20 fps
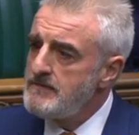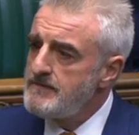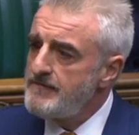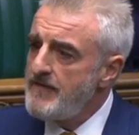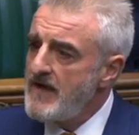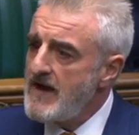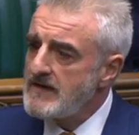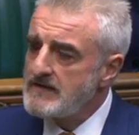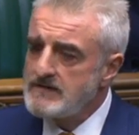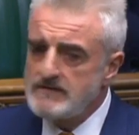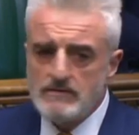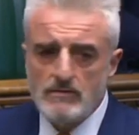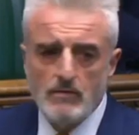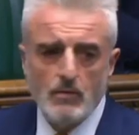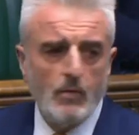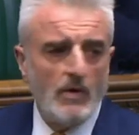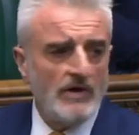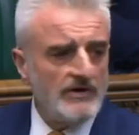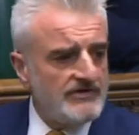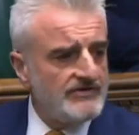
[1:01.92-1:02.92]
fact,
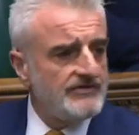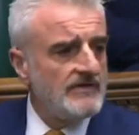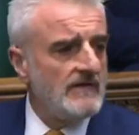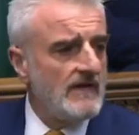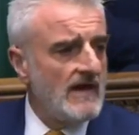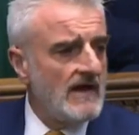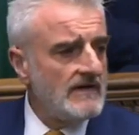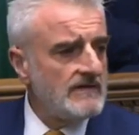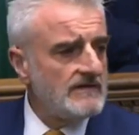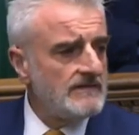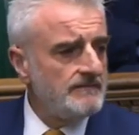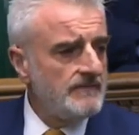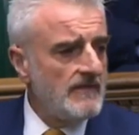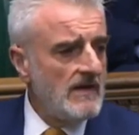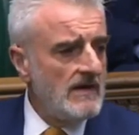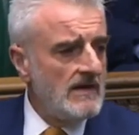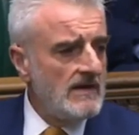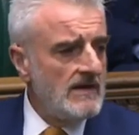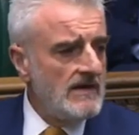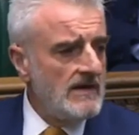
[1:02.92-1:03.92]
worse than that,
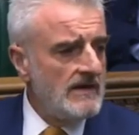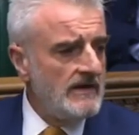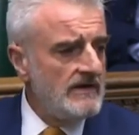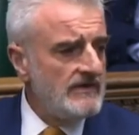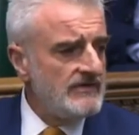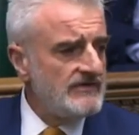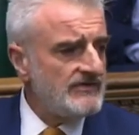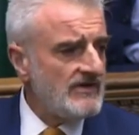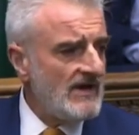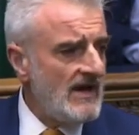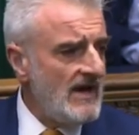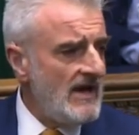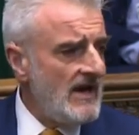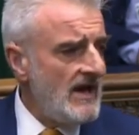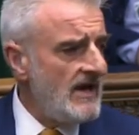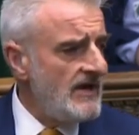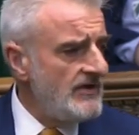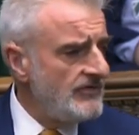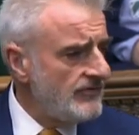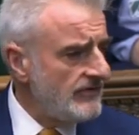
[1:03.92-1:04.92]
it is a
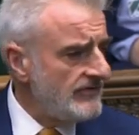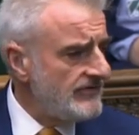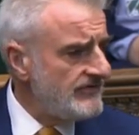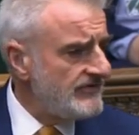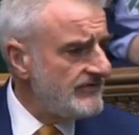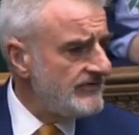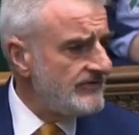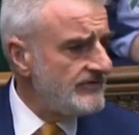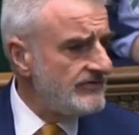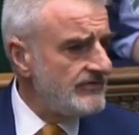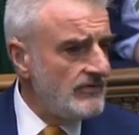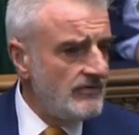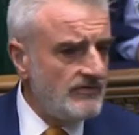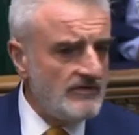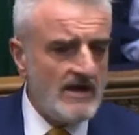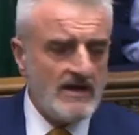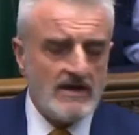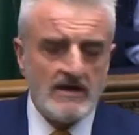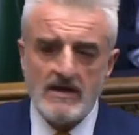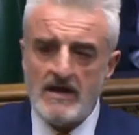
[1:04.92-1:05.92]
hindrance to
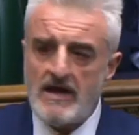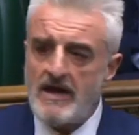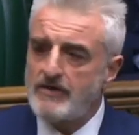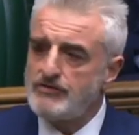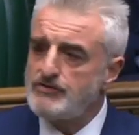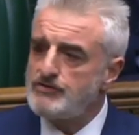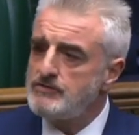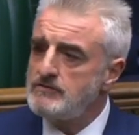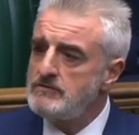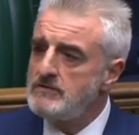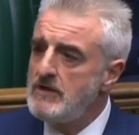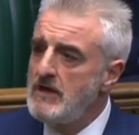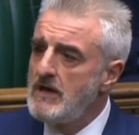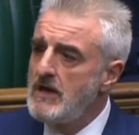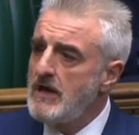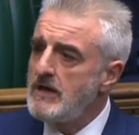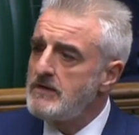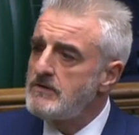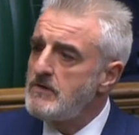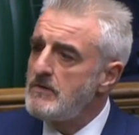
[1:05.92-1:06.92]
taking action
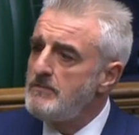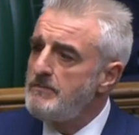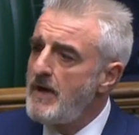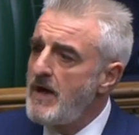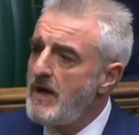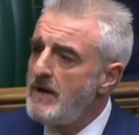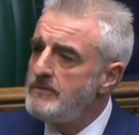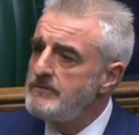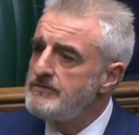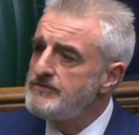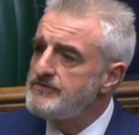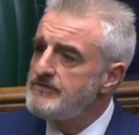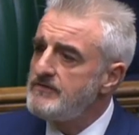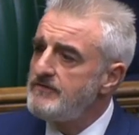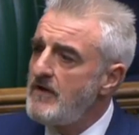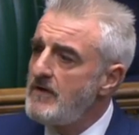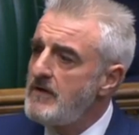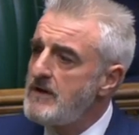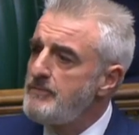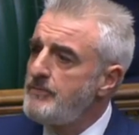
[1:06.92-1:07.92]
and compounds the
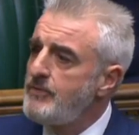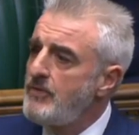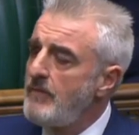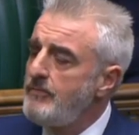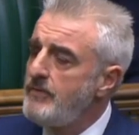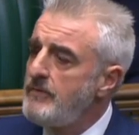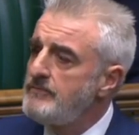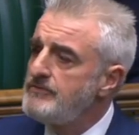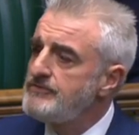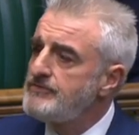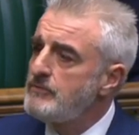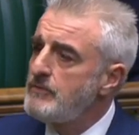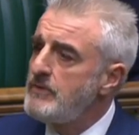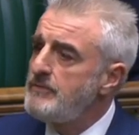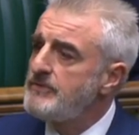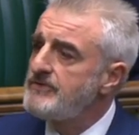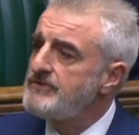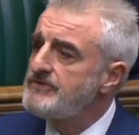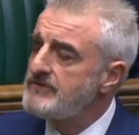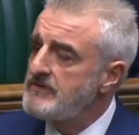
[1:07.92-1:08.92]
very problems that we
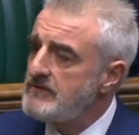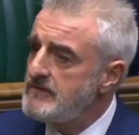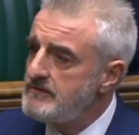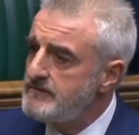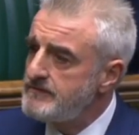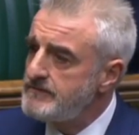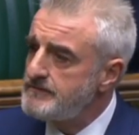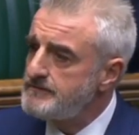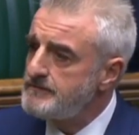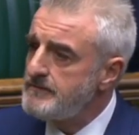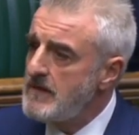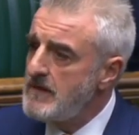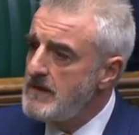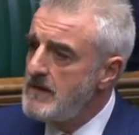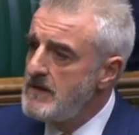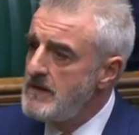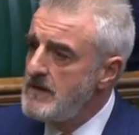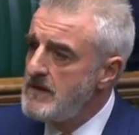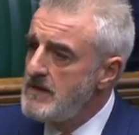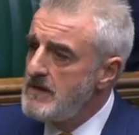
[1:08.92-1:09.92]
perceive.
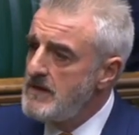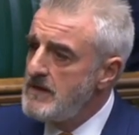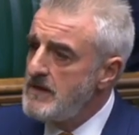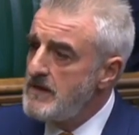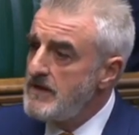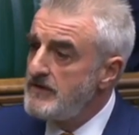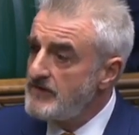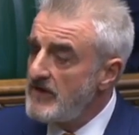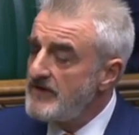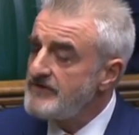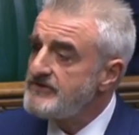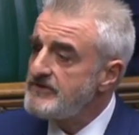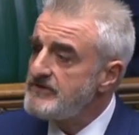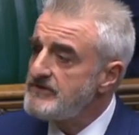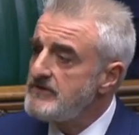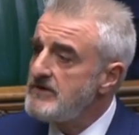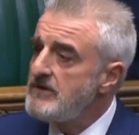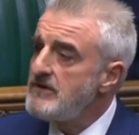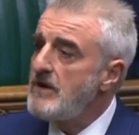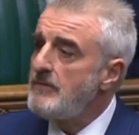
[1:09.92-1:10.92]
It does
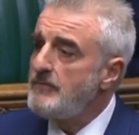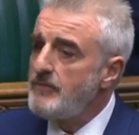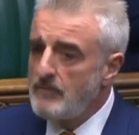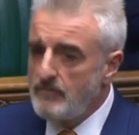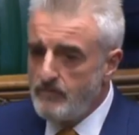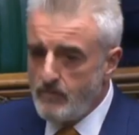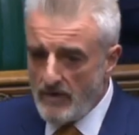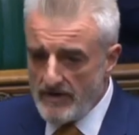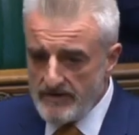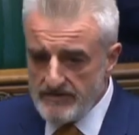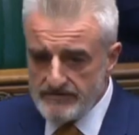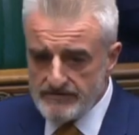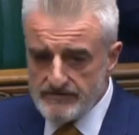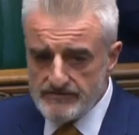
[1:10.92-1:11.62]
this in a number of ways.